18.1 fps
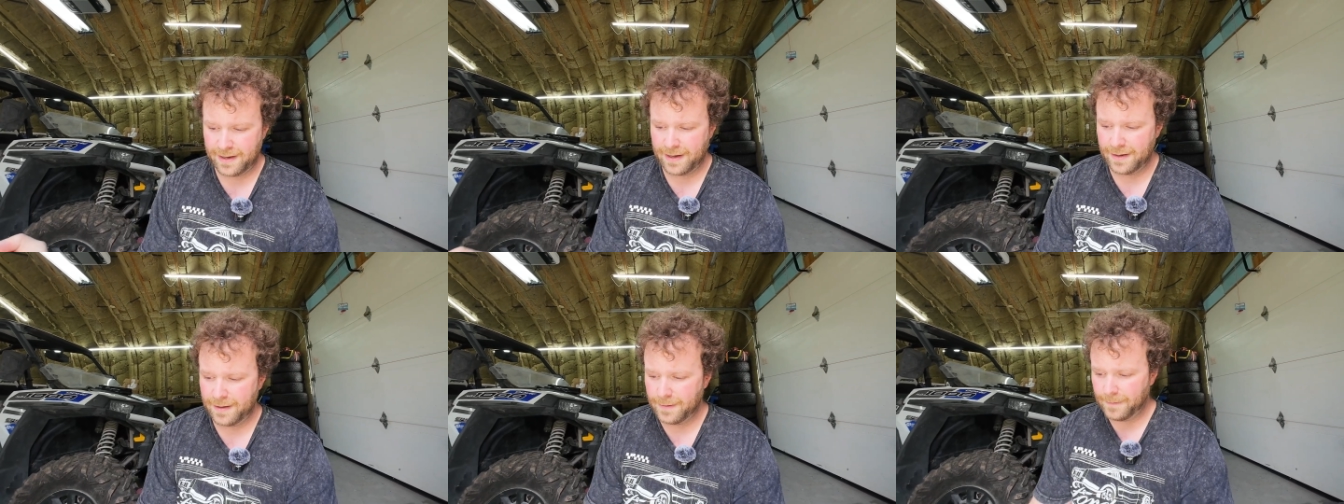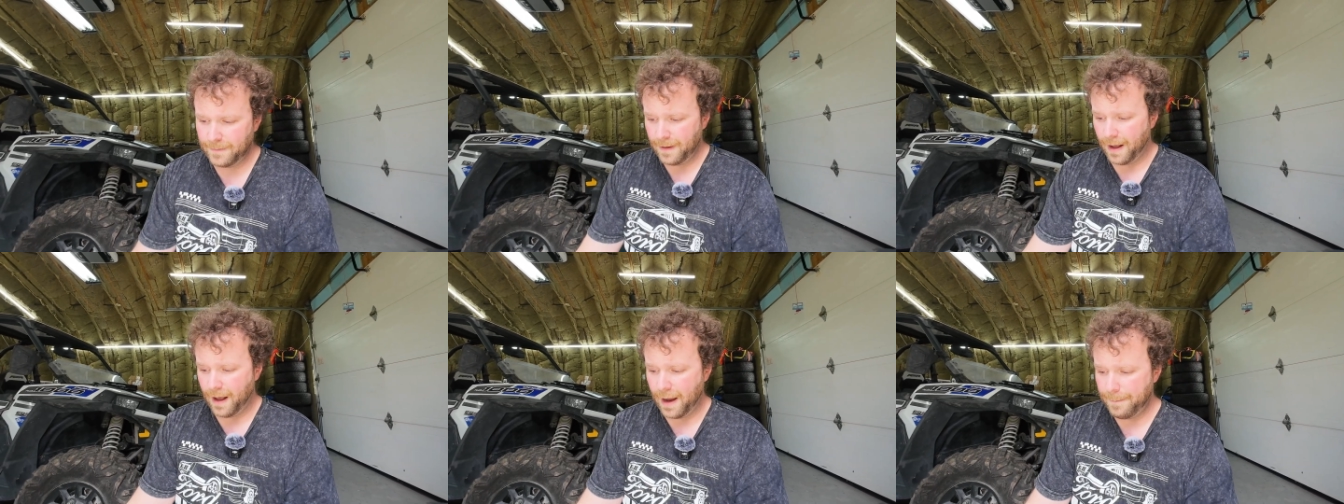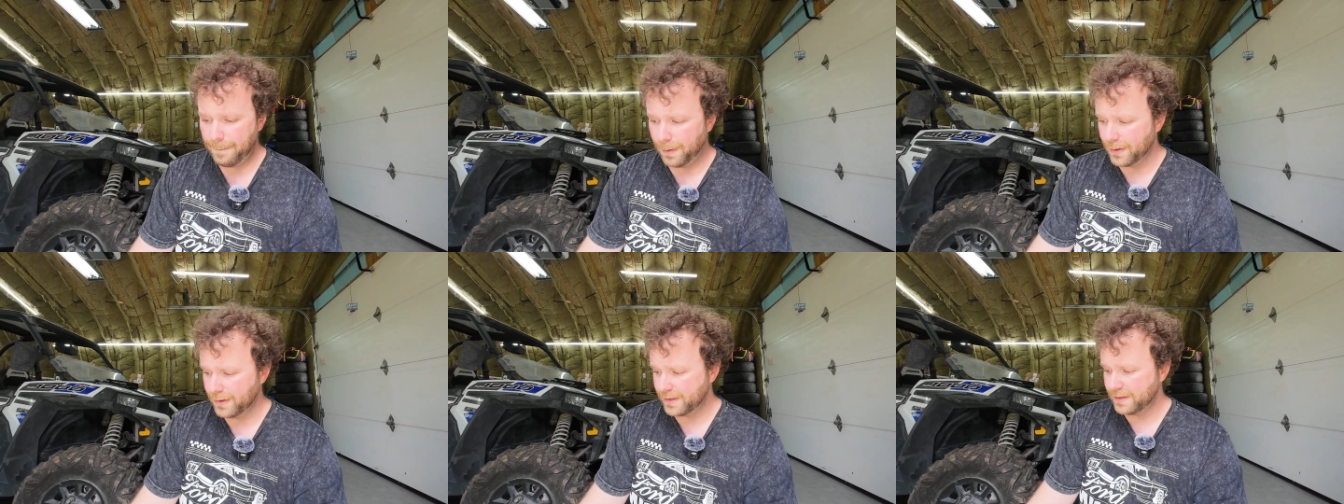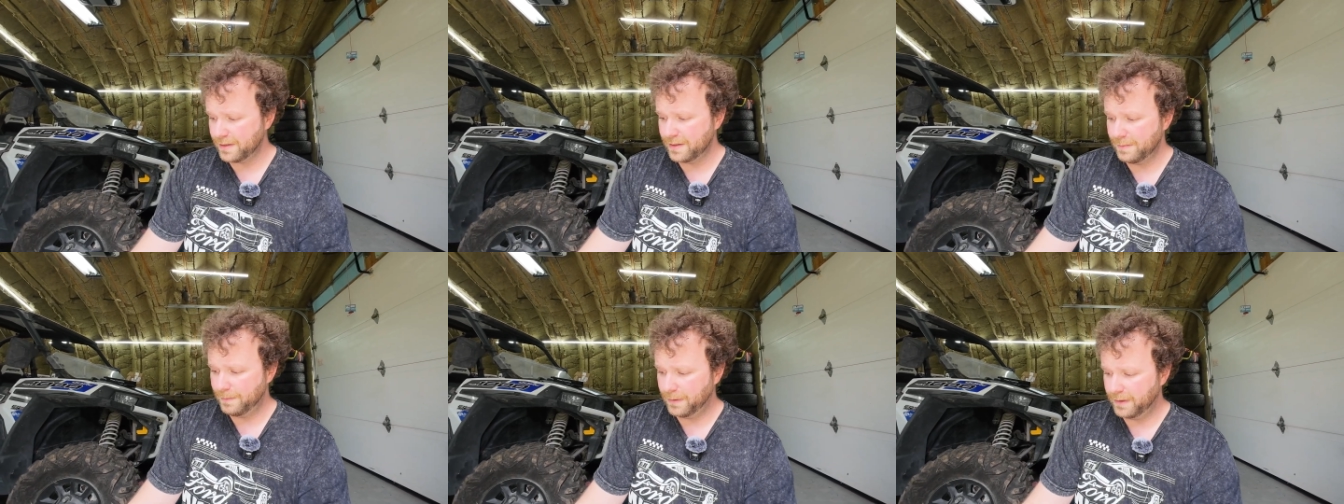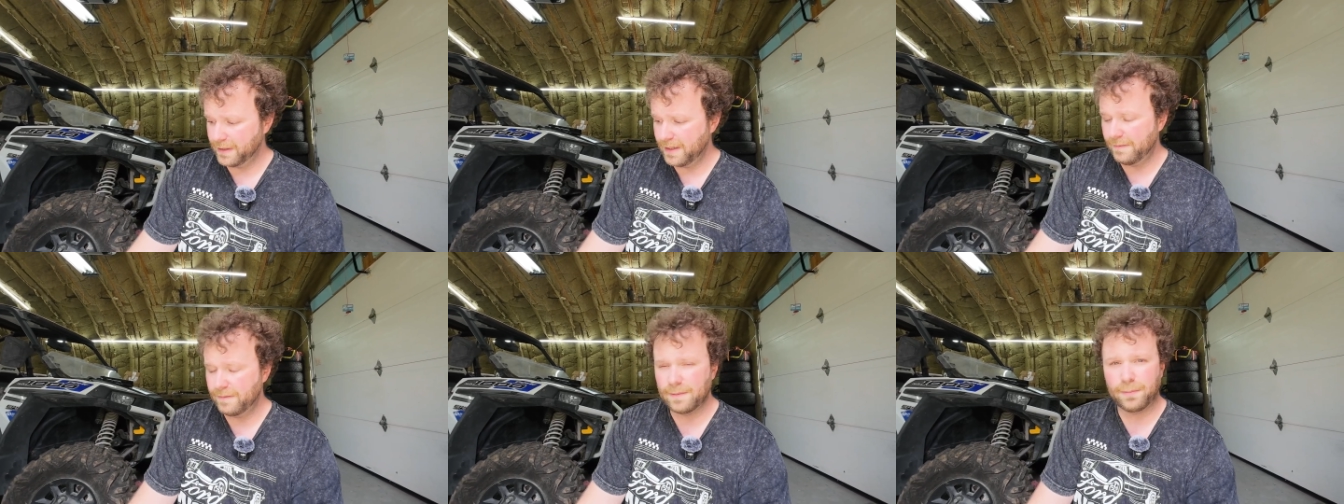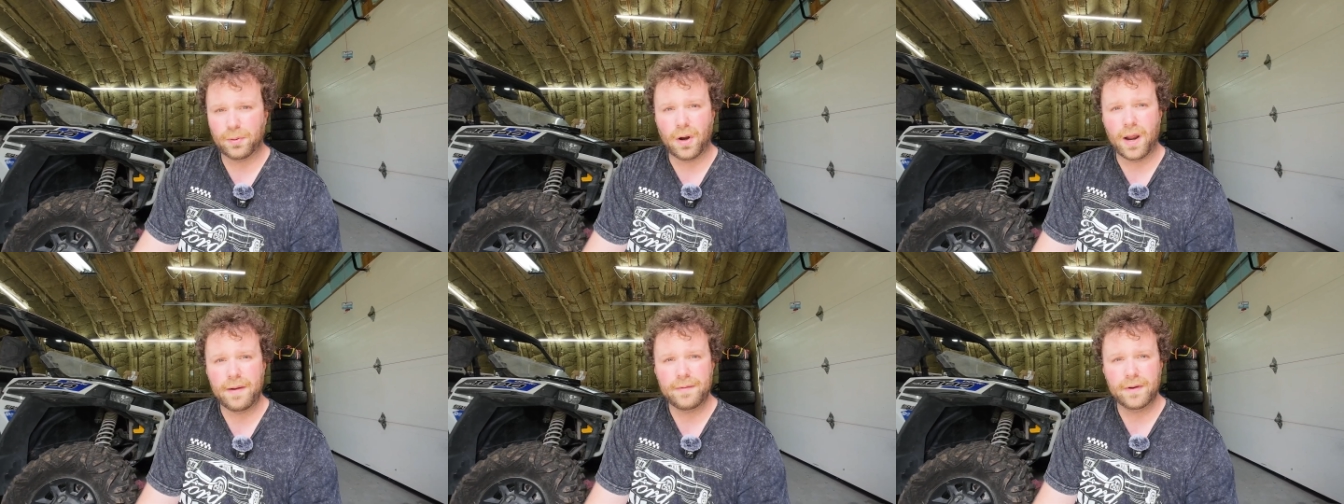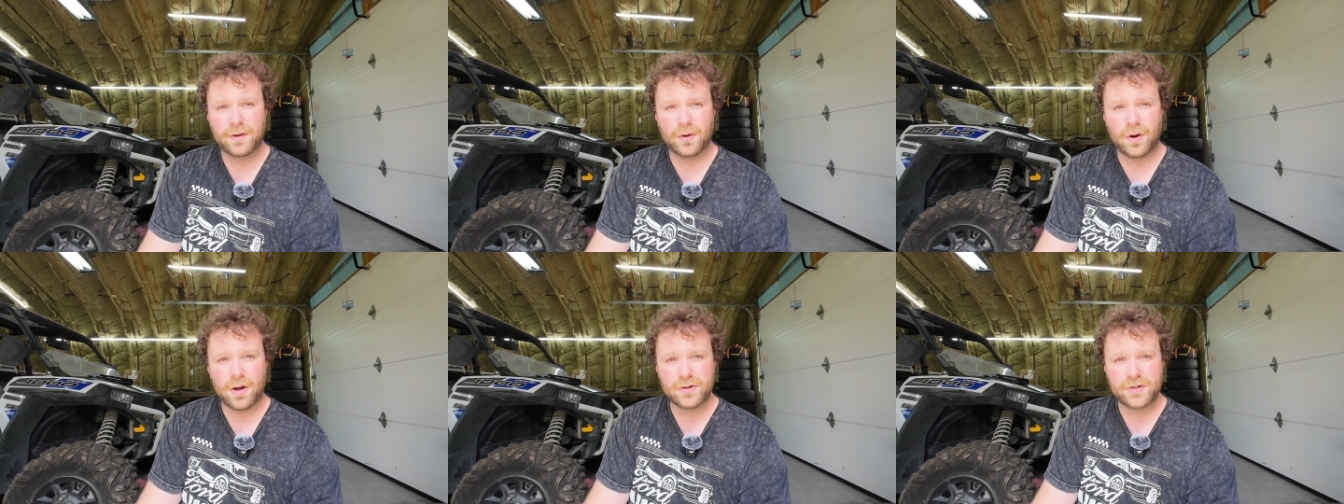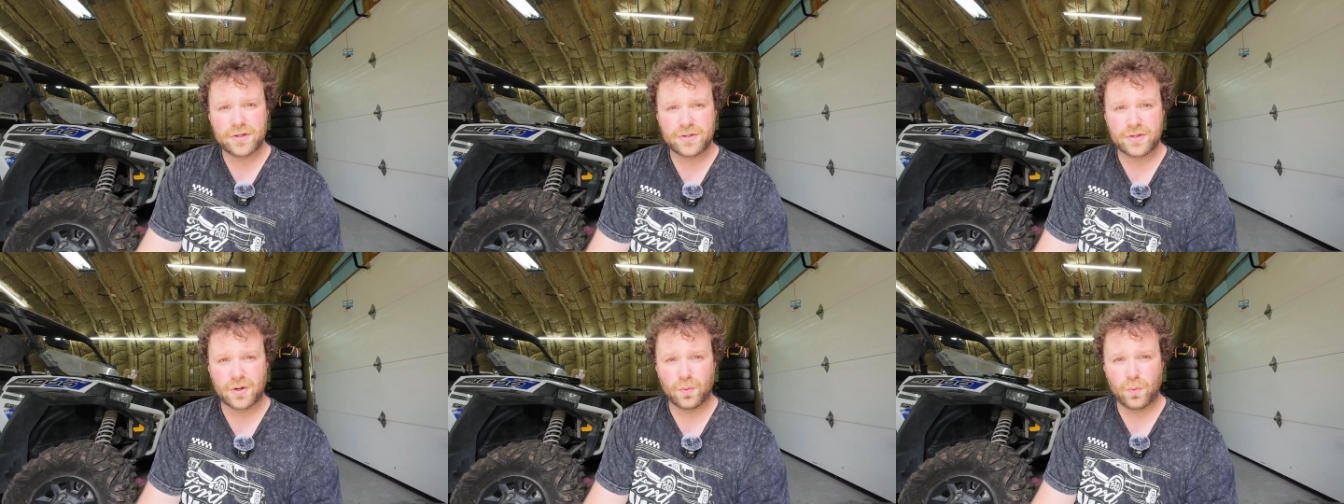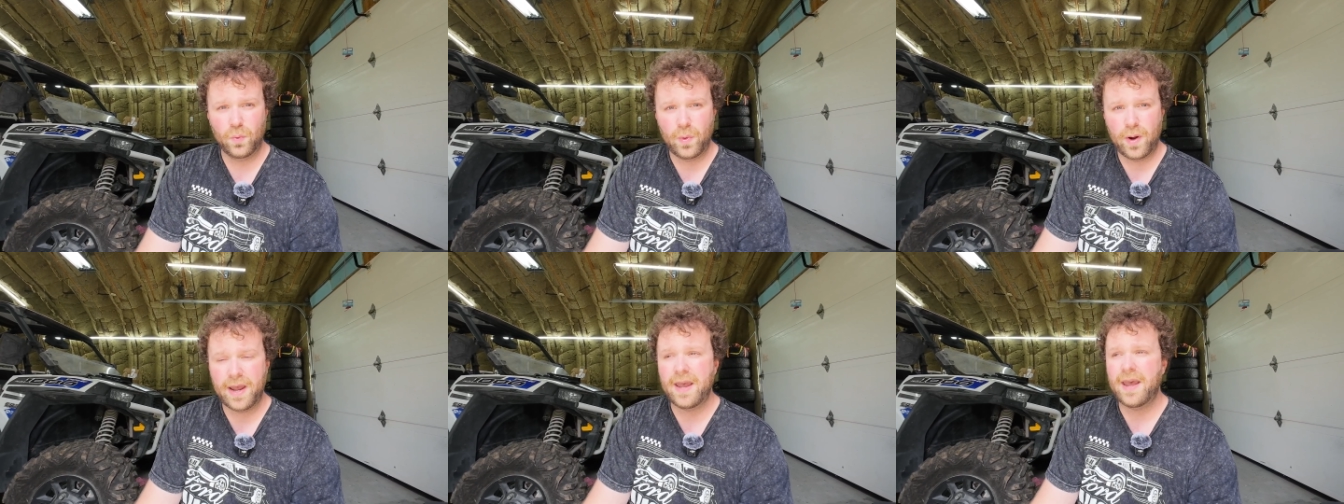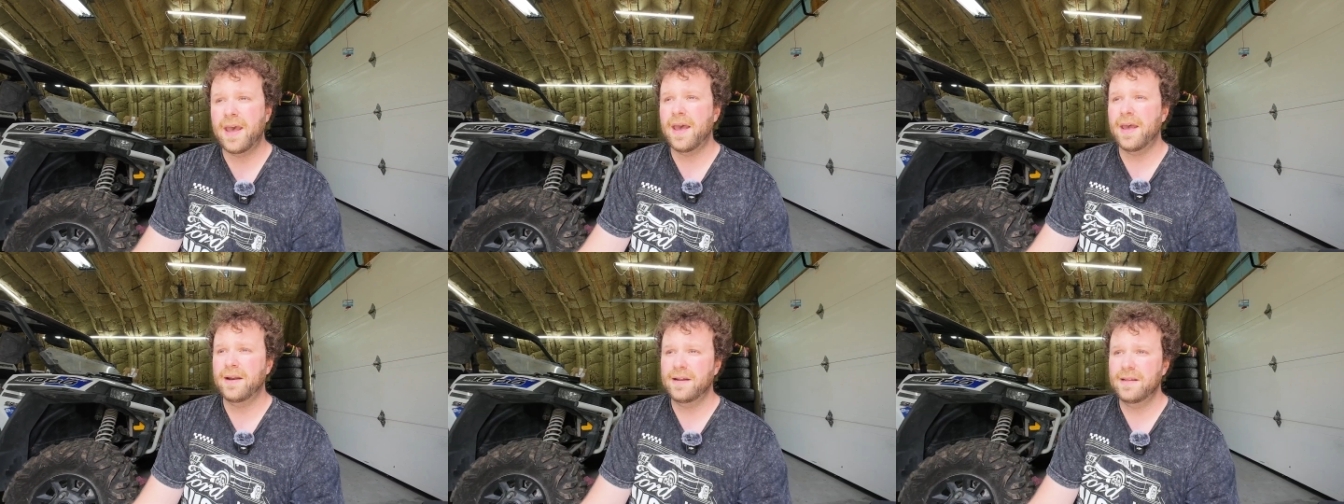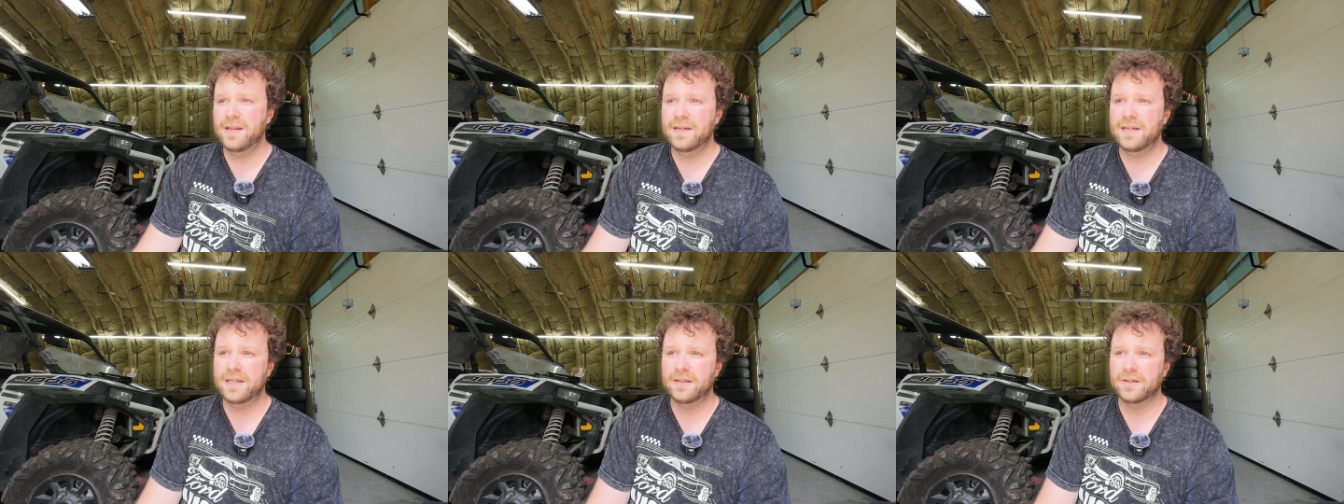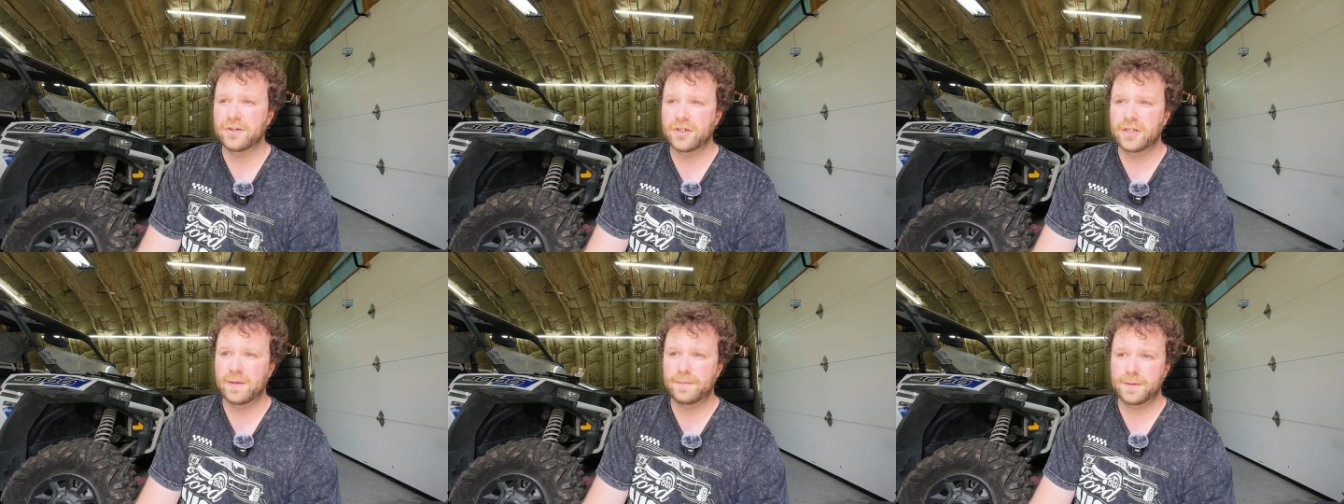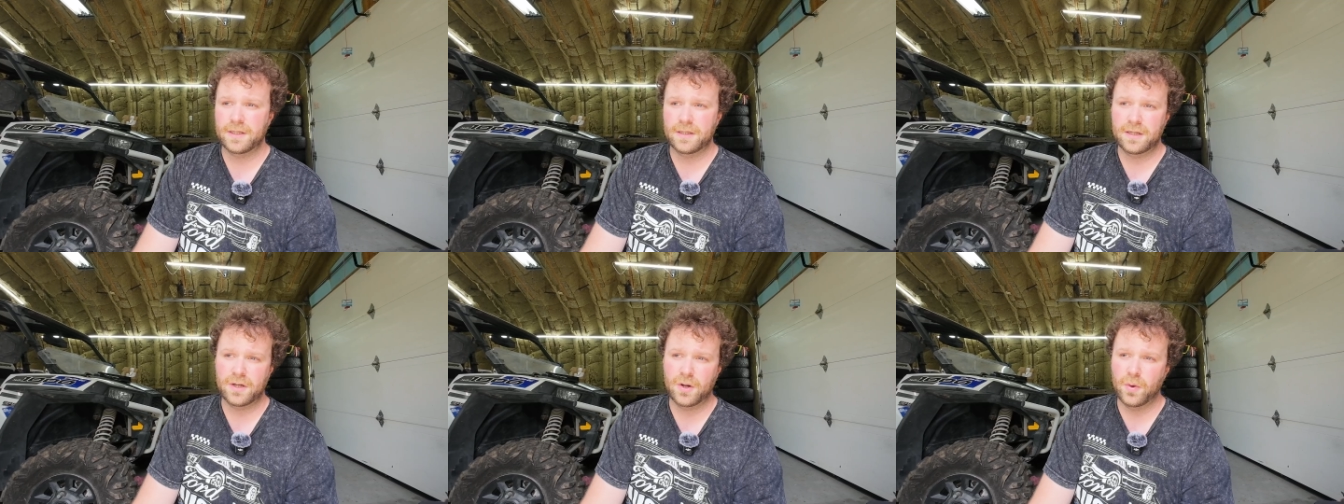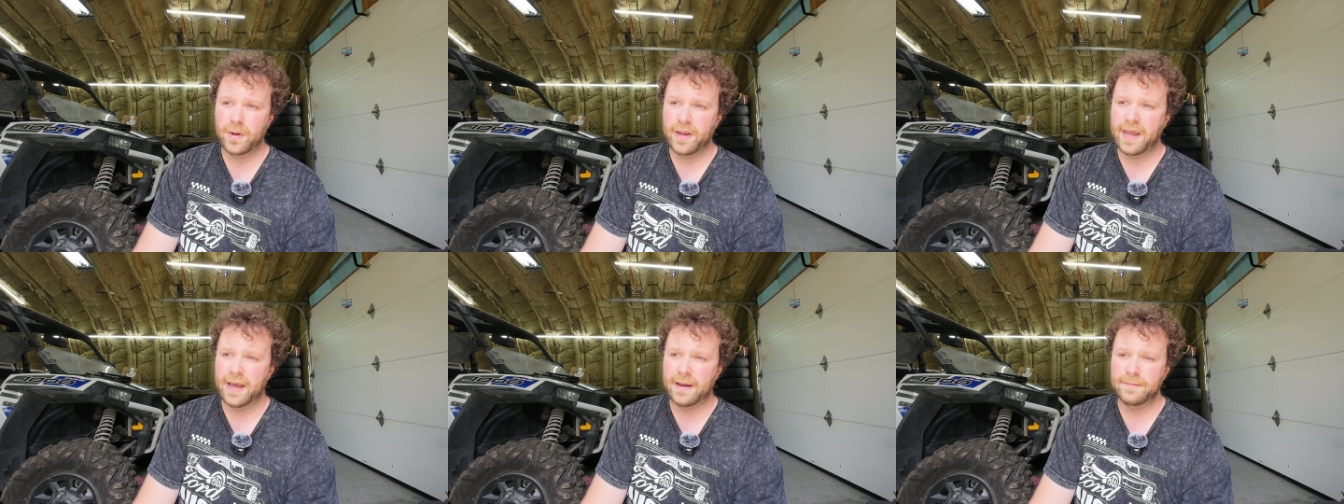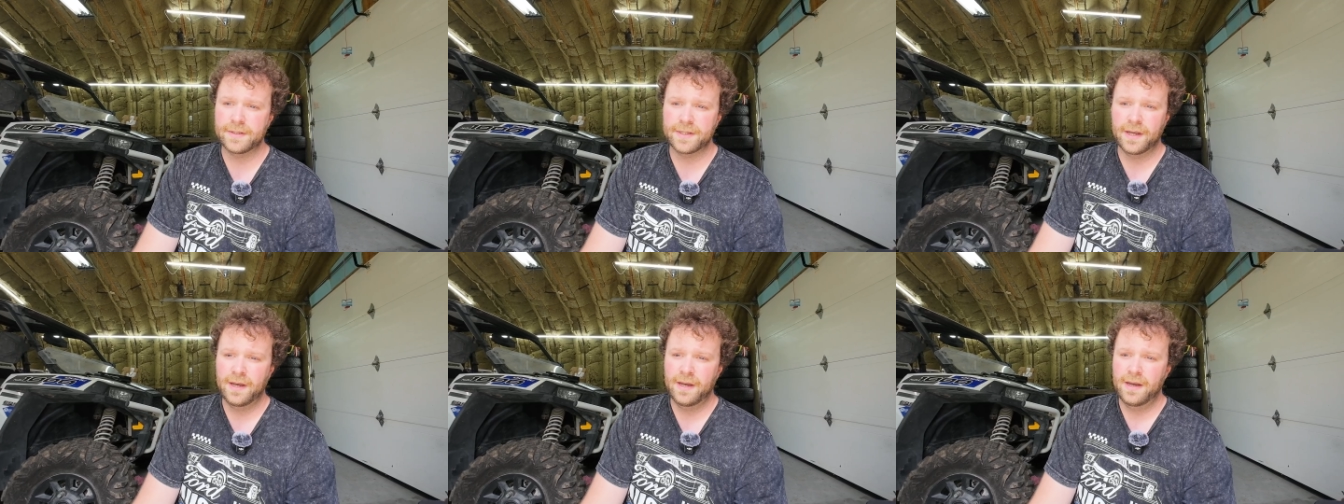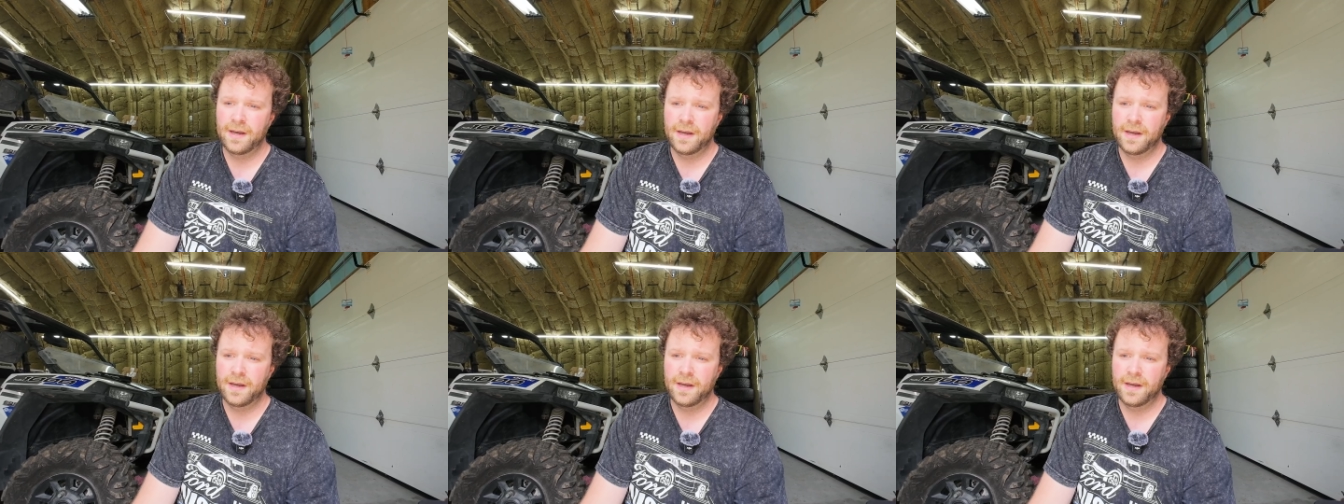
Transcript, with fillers: and I personally believe the private garages are way ahead of the dealerships and the OEMs.